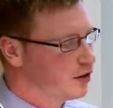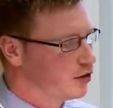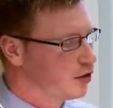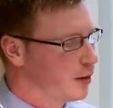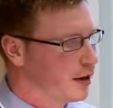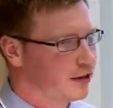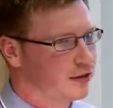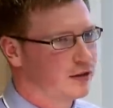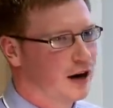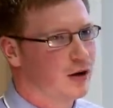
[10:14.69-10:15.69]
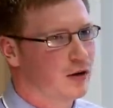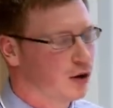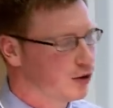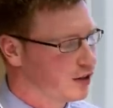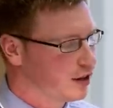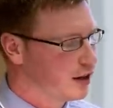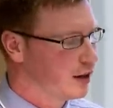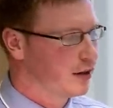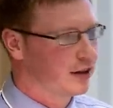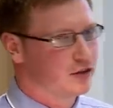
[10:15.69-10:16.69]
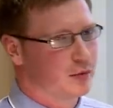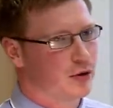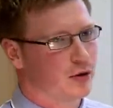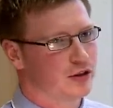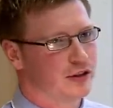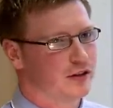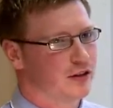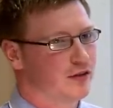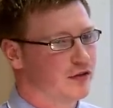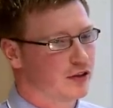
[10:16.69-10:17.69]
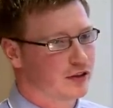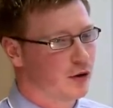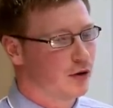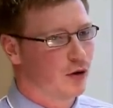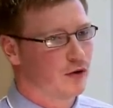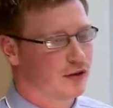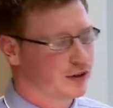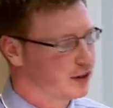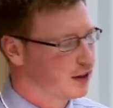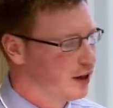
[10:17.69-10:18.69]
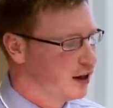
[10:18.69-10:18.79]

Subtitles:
So no matter how close that timeline is approaching, or if you're going over it,